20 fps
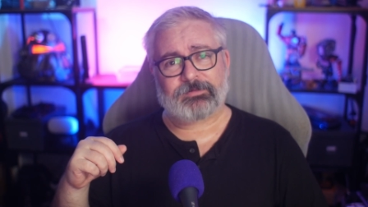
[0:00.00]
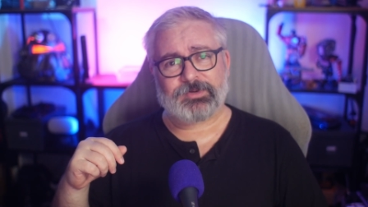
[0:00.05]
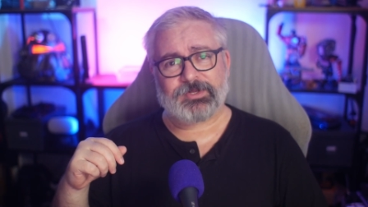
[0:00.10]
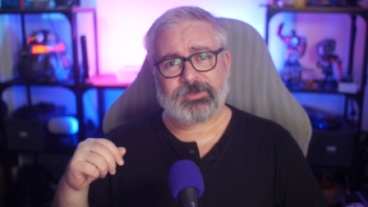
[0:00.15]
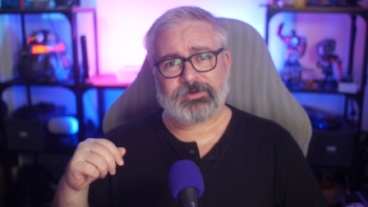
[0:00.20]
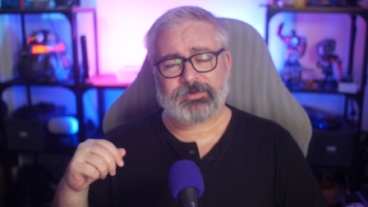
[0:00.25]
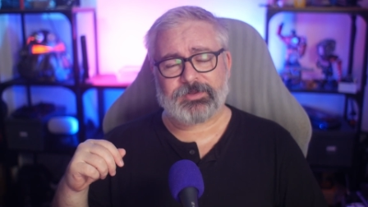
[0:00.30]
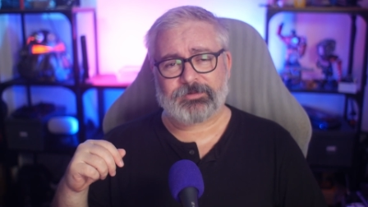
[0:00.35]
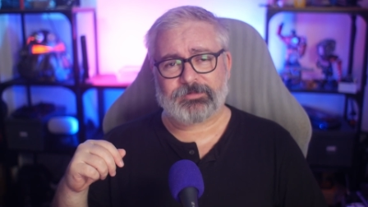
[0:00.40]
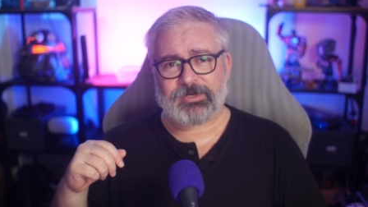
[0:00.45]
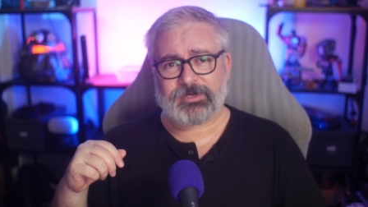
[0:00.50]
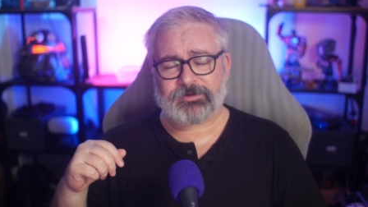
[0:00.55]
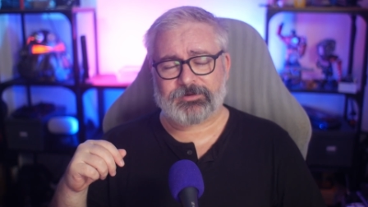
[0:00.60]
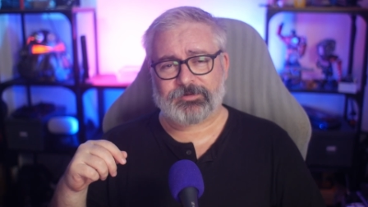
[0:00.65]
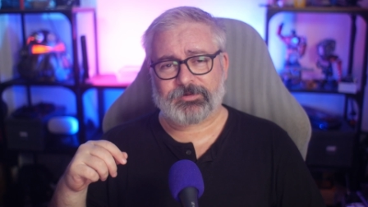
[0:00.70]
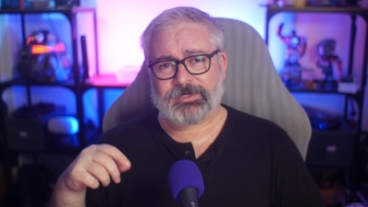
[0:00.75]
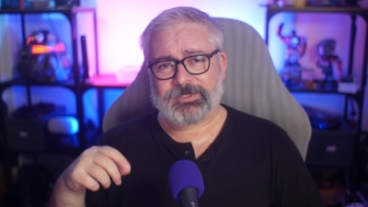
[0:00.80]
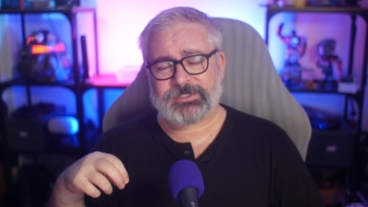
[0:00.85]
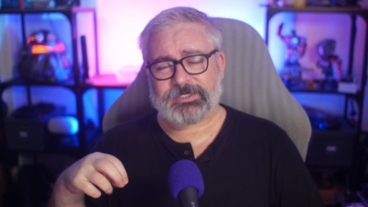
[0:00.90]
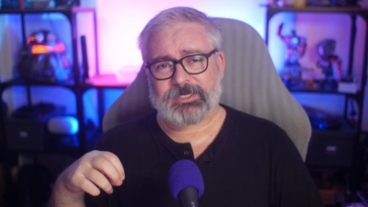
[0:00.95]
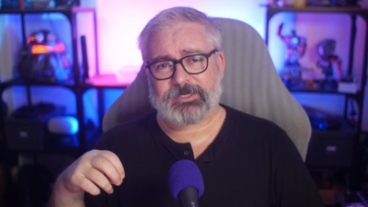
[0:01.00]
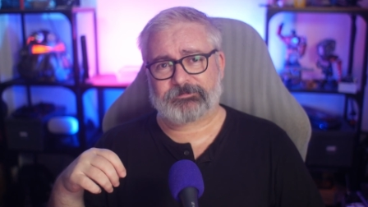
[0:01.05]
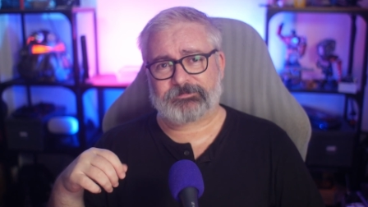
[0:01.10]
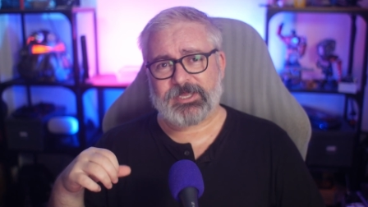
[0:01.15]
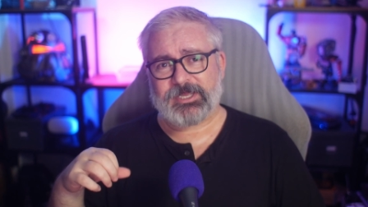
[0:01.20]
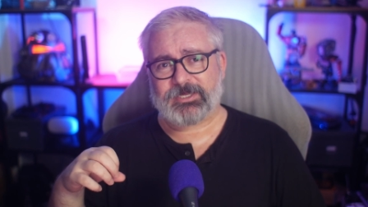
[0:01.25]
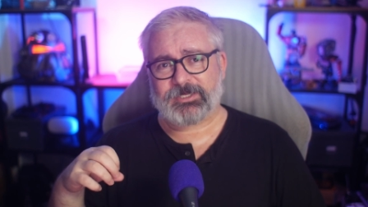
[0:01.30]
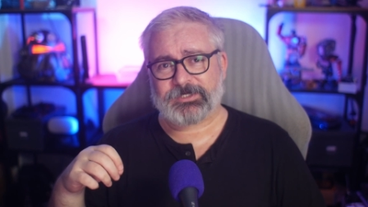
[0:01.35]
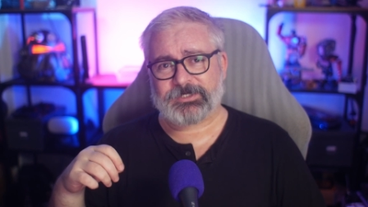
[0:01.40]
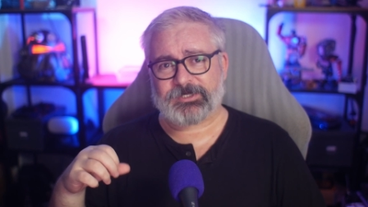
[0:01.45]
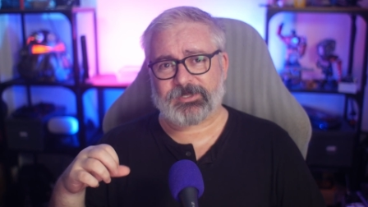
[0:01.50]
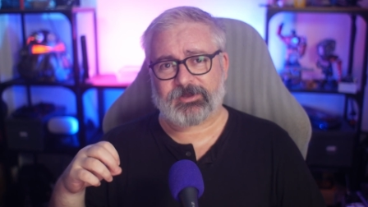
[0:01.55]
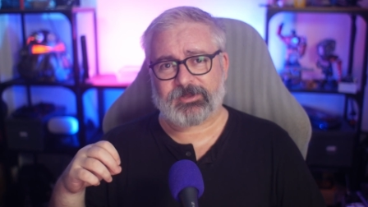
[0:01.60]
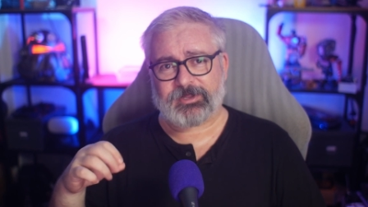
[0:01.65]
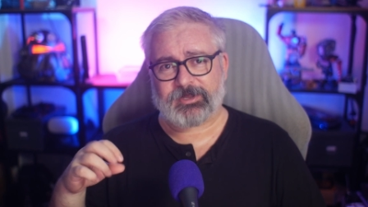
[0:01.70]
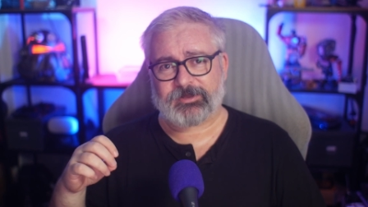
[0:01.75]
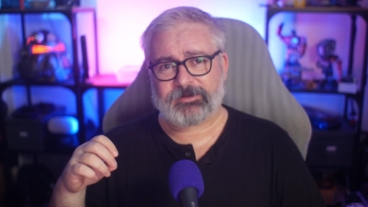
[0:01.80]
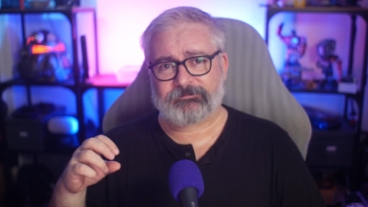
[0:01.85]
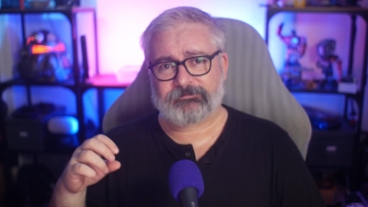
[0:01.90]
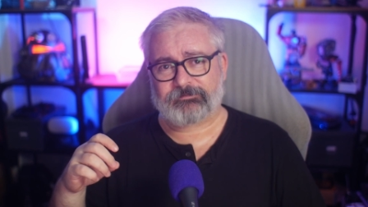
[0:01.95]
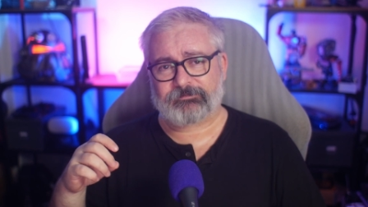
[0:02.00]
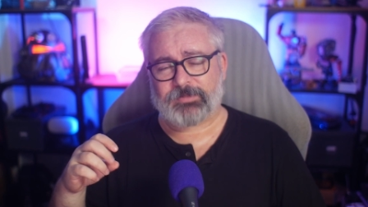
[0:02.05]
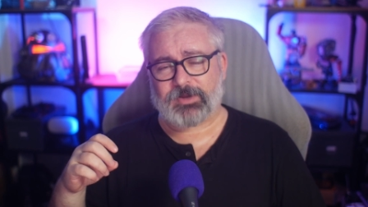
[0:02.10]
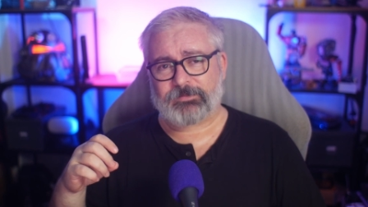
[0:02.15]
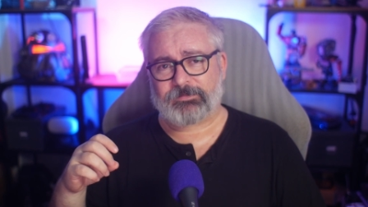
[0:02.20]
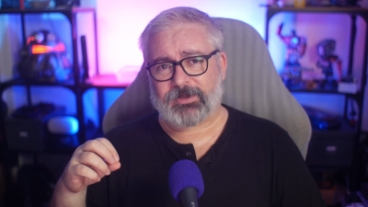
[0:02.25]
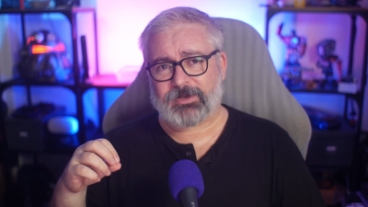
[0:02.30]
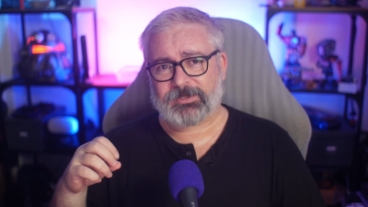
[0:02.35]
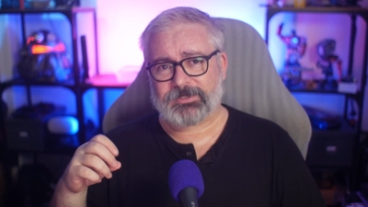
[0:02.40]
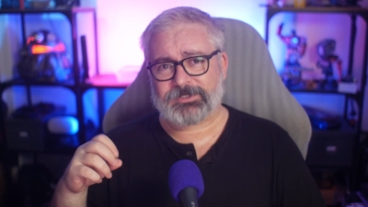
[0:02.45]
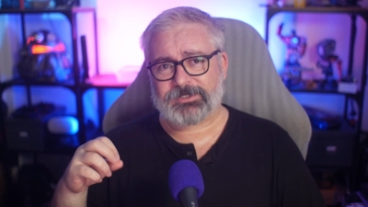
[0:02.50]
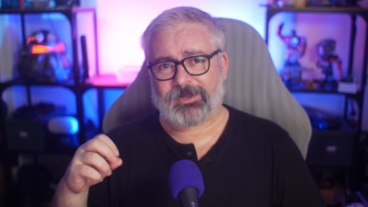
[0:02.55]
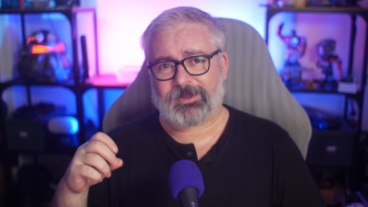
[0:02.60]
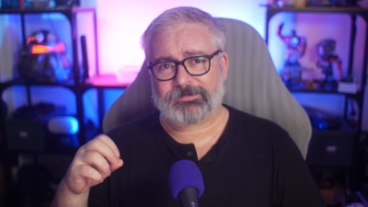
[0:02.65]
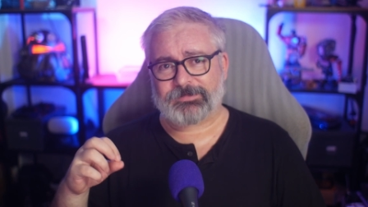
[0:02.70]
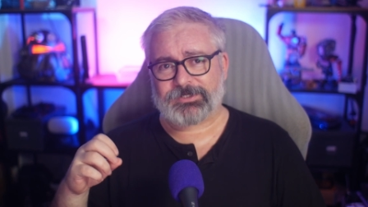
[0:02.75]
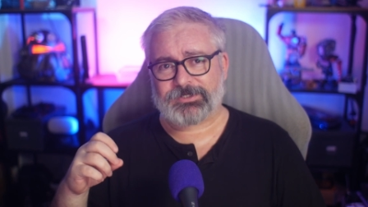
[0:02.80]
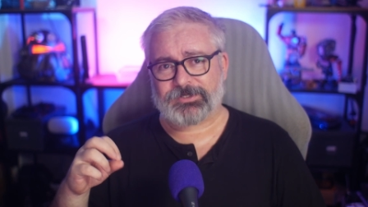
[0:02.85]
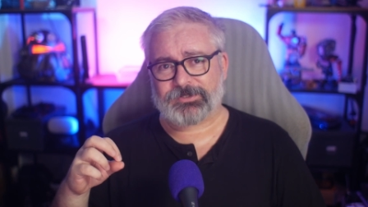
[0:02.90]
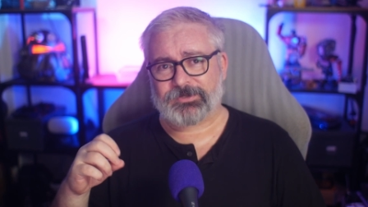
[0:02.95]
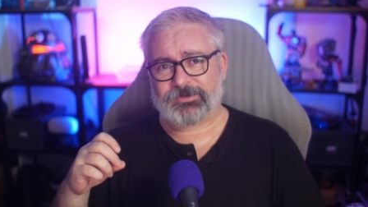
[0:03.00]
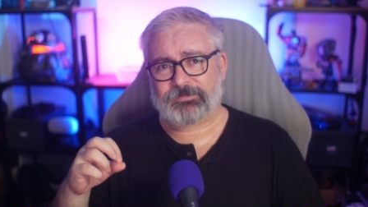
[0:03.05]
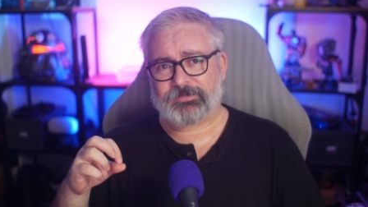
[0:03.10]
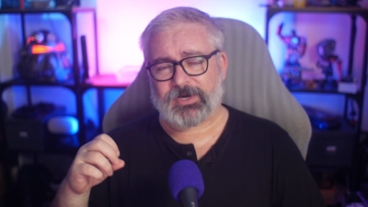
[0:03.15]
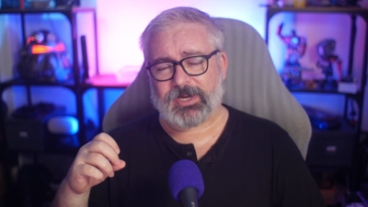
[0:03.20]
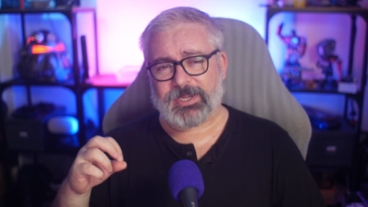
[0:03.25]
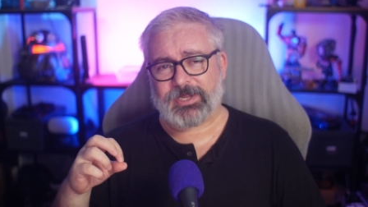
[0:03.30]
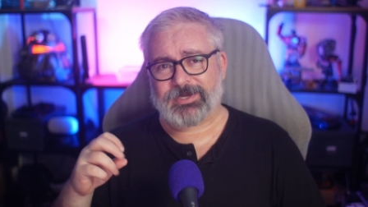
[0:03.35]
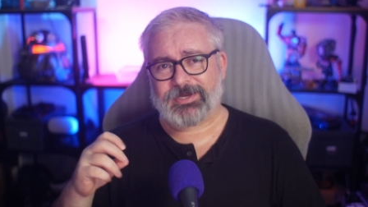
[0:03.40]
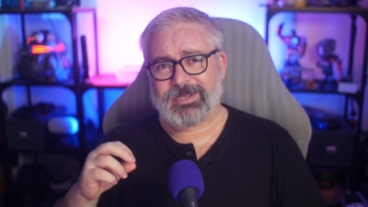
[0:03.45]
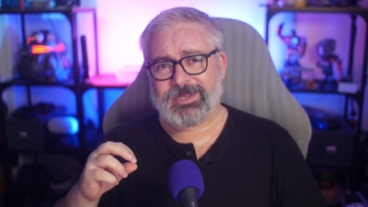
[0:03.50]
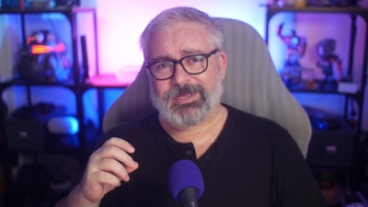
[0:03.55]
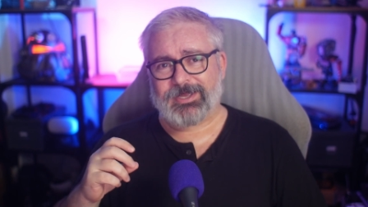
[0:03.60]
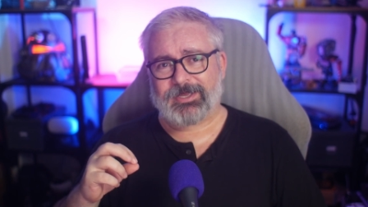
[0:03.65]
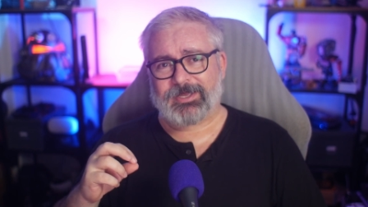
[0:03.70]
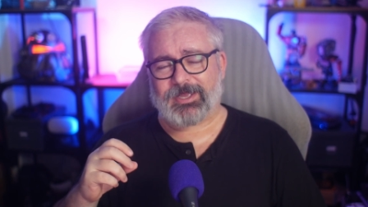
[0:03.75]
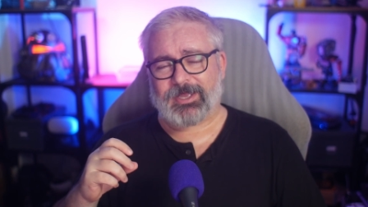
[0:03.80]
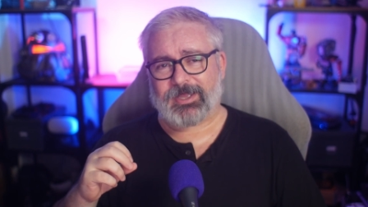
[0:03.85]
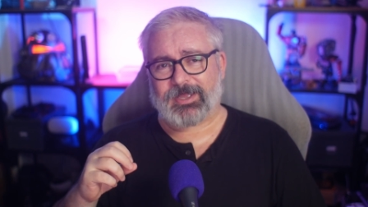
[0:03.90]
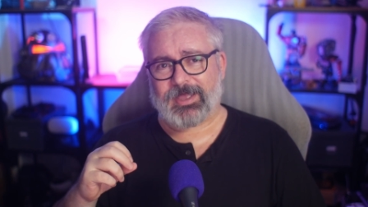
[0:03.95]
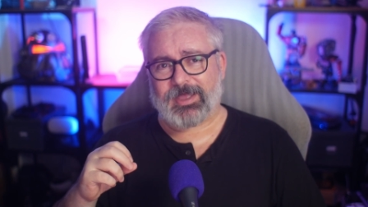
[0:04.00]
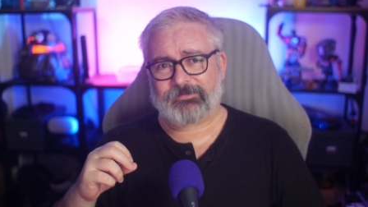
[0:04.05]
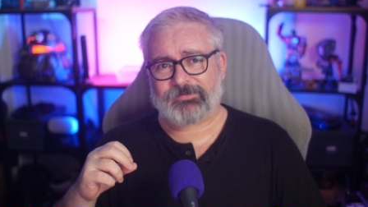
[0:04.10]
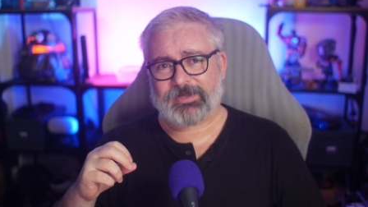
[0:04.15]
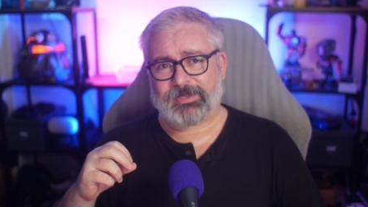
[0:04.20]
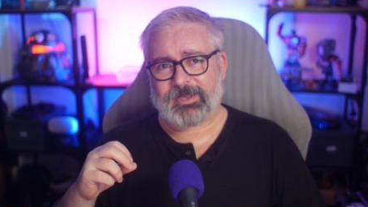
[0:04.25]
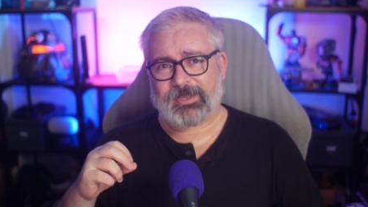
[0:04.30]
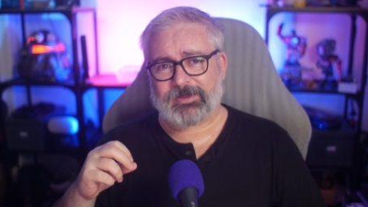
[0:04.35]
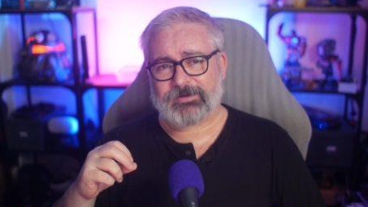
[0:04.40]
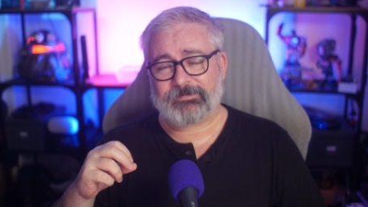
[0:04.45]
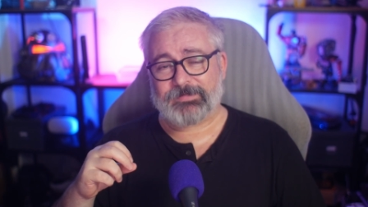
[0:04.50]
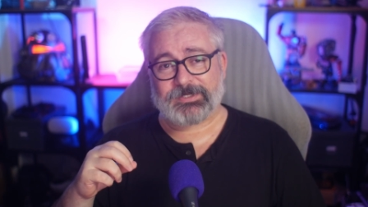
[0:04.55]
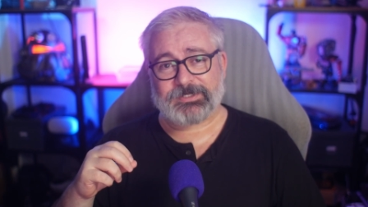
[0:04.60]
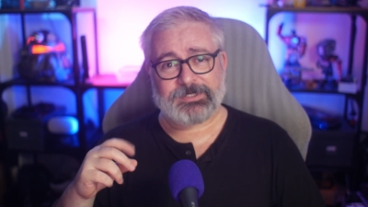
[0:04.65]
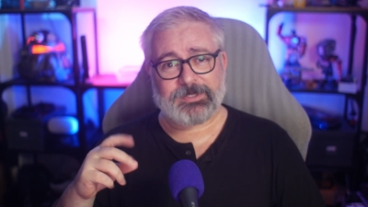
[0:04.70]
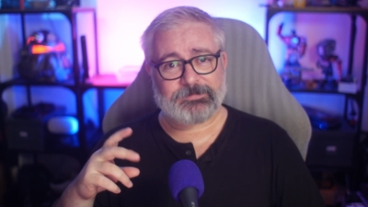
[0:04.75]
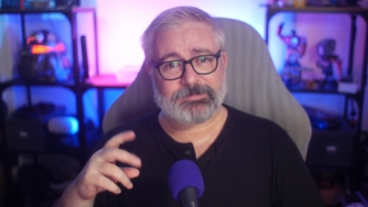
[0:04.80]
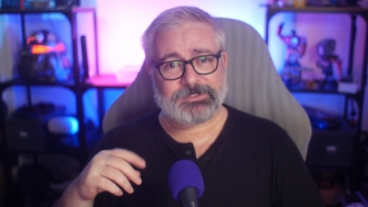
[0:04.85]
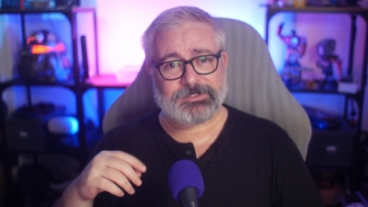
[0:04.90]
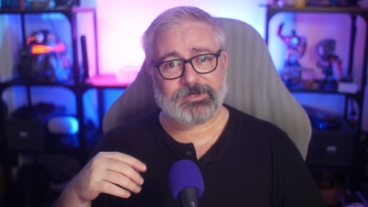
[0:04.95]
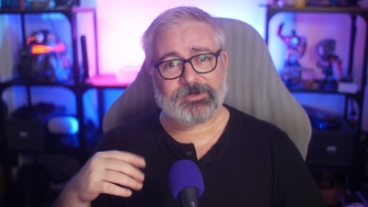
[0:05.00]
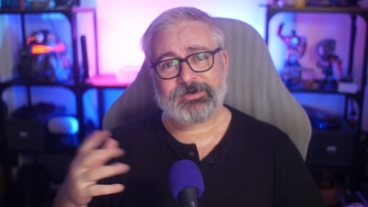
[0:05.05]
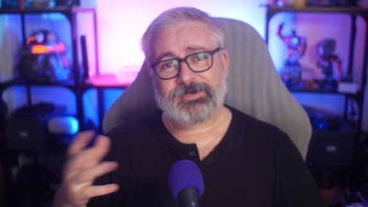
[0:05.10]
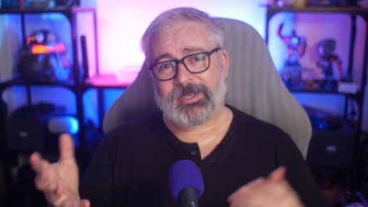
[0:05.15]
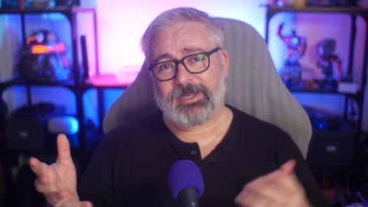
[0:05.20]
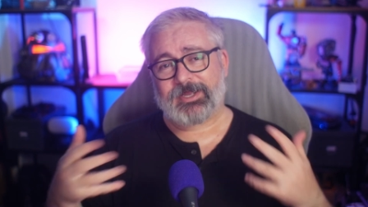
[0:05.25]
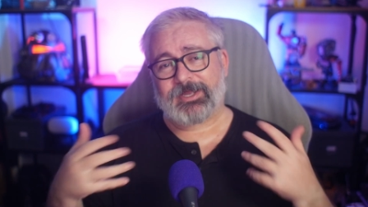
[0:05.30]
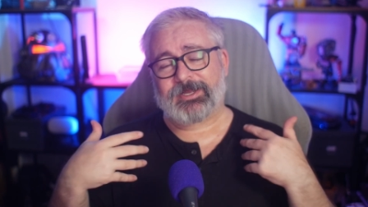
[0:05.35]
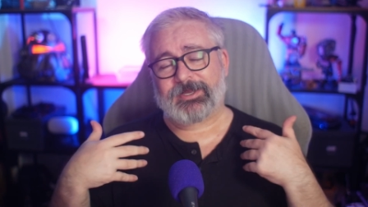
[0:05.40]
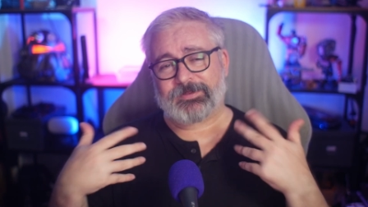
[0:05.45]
You want to take a peek inside a bipolar type 2 brain having a mixed episode?